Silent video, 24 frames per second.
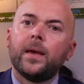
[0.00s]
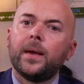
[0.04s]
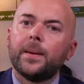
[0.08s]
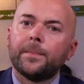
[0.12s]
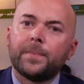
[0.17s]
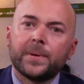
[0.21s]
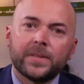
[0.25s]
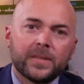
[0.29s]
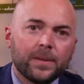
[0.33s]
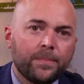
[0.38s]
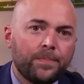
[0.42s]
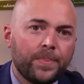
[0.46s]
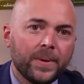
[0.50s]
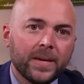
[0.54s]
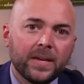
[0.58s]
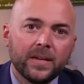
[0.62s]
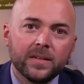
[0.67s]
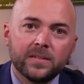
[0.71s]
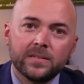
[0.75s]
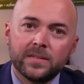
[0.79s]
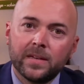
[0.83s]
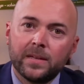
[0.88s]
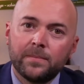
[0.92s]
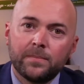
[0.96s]
But the
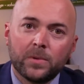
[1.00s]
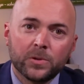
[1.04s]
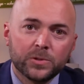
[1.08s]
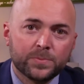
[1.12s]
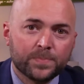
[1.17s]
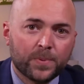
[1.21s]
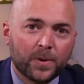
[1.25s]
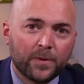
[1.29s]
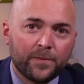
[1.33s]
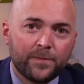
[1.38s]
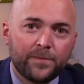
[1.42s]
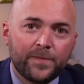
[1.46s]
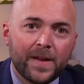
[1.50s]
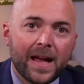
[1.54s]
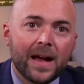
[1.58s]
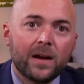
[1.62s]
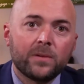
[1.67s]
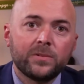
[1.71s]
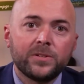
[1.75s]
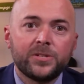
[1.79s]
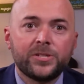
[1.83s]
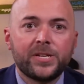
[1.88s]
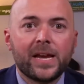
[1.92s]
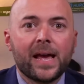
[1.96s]
biggest and most
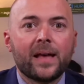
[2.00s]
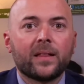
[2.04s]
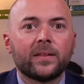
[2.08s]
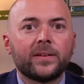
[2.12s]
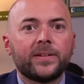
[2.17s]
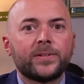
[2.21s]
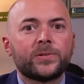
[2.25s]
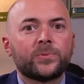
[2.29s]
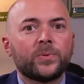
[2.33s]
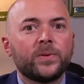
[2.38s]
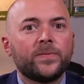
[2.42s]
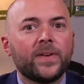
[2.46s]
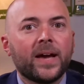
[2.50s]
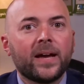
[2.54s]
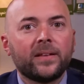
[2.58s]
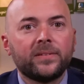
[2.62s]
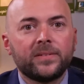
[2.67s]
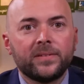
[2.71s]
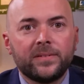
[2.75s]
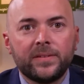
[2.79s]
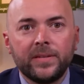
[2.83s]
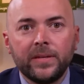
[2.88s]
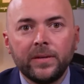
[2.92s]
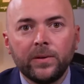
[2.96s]
profound challenge we've had to
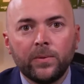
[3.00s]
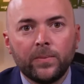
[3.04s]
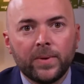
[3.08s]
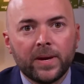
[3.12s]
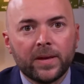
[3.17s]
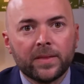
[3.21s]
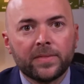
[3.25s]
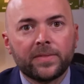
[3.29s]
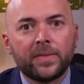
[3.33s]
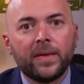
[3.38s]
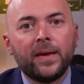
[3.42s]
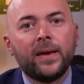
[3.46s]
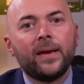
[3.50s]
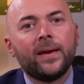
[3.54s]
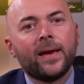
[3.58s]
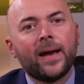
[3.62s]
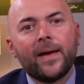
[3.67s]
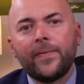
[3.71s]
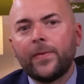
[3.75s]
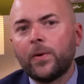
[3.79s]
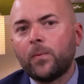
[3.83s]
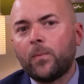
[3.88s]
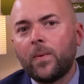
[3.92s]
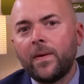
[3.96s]
deal with,
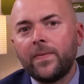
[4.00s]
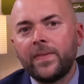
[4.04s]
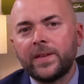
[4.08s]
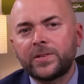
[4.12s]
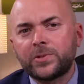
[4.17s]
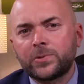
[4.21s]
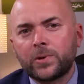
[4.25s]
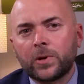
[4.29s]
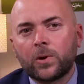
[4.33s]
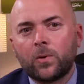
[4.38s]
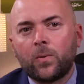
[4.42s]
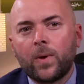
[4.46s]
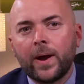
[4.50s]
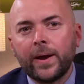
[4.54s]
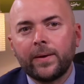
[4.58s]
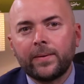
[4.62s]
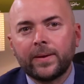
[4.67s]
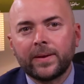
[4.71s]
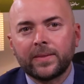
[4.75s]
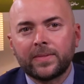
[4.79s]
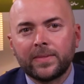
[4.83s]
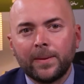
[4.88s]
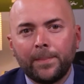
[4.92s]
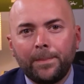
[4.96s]
and the one that's
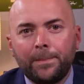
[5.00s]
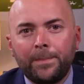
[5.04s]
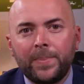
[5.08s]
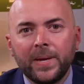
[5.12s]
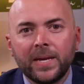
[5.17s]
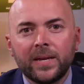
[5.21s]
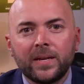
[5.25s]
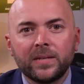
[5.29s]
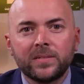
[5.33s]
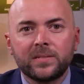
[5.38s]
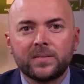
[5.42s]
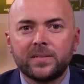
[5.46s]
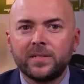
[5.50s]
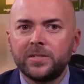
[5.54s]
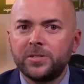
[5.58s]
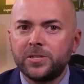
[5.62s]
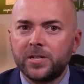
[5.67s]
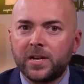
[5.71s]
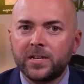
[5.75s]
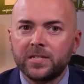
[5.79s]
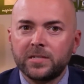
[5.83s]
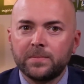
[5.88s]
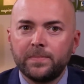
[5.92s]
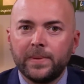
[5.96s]
requiring the biggest
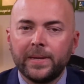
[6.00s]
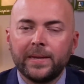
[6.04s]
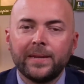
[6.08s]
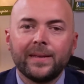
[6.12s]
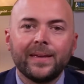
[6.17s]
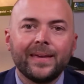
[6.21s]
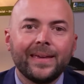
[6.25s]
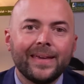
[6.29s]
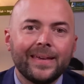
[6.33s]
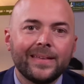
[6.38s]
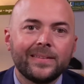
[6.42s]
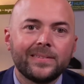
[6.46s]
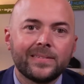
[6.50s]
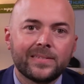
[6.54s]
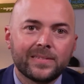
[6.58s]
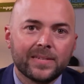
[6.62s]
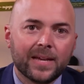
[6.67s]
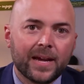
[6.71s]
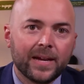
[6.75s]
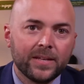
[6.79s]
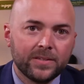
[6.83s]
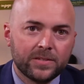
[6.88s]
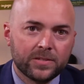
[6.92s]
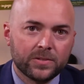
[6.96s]
adjustment
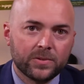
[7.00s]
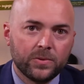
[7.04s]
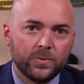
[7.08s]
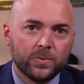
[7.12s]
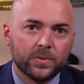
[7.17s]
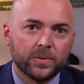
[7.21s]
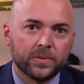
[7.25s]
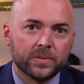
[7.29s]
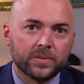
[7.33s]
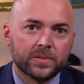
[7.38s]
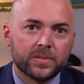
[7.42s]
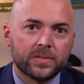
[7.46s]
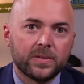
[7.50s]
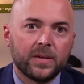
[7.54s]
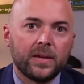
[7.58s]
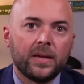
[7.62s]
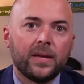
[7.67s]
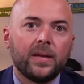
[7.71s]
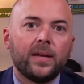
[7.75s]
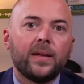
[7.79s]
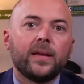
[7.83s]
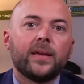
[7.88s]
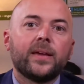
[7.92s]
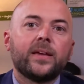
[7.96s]
inside schools,
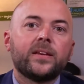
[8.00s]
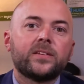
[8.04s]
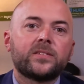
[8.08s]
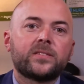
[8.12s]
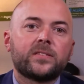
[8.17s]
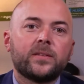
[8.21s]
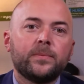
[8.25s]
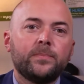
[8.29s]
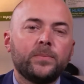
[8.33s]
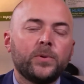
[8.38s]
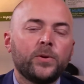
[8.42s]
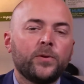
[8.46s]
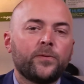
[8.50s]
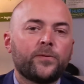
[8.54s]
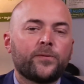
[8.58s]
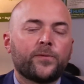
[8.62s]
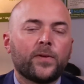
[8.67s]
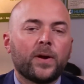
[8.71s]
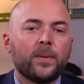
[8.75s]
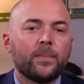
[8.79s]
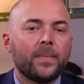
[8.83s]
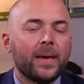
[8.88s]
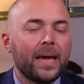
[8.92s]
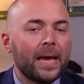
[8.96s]
is the move
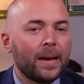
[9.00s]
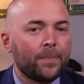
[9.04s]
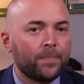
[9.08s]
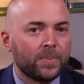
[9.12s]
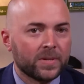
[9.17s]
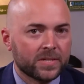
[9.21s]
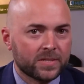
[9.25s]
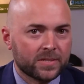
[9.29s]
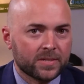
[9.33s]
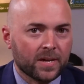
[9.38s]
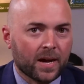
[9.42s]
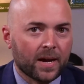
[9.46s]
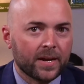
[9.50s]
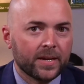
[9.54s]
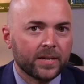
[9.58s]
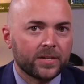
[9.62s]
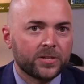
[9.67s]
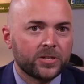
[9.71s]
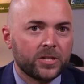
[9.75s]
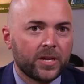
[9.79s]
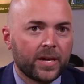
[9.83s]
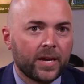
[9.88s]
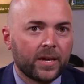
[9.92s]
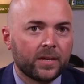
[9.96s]
from episodic
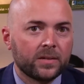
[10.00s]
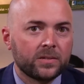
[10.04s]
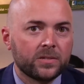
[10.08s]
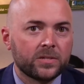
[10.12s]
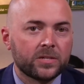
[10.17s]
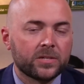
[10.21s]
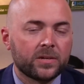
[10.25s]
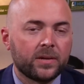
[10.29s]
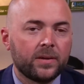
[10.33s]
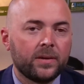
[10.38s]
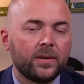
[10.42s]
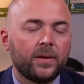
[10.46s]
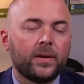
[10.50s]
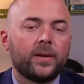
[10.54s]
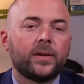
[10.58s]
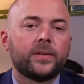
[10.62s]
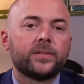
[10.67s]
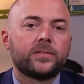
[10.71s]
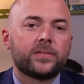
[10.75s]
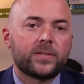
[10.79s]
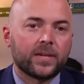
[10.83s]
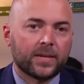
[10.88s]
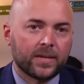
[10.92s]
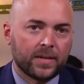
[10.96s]
change
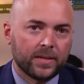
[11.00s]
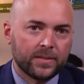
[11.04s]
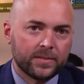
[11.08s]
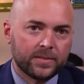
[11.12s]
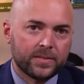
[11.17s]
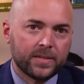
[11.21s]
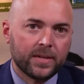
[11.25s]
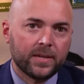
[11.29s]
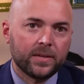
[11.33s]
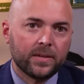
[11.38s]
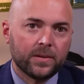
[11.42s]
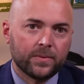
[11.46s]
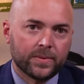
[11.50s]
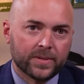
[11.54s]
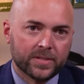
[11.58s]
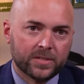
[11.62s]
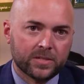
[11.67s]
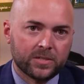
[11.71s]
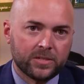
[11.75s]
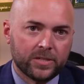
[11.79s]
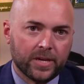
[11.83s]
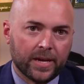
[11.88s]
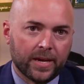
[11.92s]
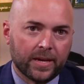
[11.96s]
to continuous
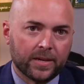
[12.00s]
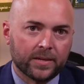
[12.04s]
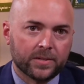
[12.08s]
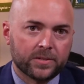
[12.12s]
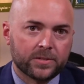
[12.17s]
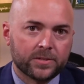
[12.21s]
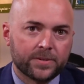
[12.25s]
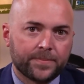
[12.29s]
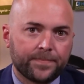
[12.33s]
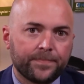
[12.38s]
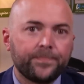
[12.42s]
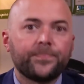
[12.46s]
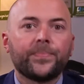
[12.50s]
change.